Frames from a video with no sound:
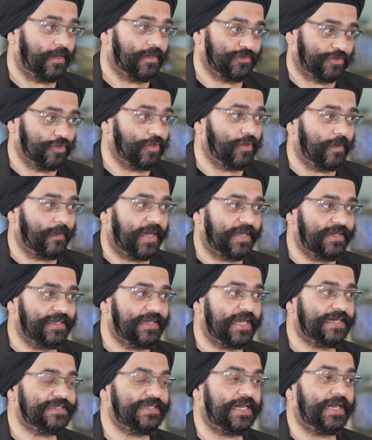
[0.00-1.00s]
So I
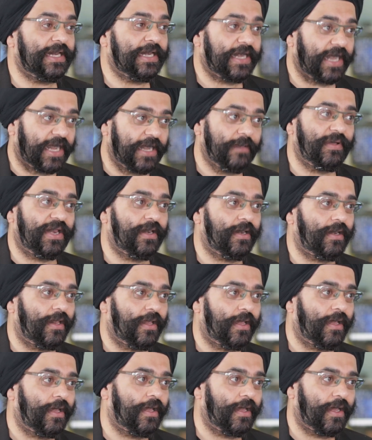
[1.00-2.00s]
think that's an incredible
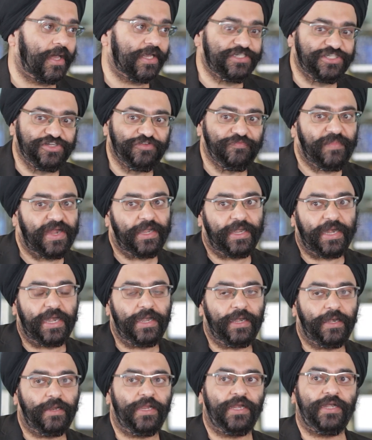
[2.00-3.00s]
achievement,
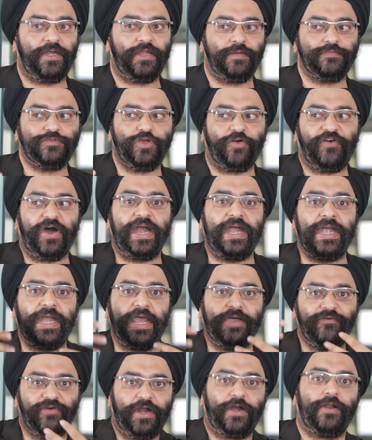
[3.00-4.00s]
and in terms of our
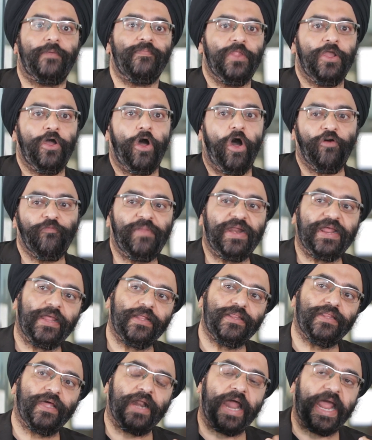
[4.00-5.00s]
endeavor of
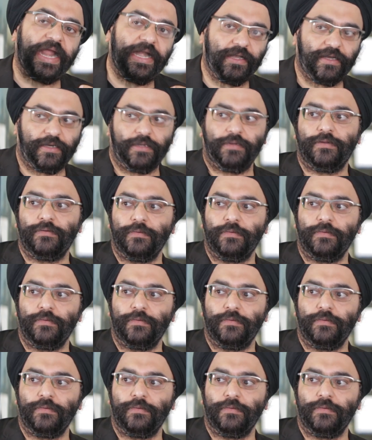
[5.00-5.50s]
bringing the right,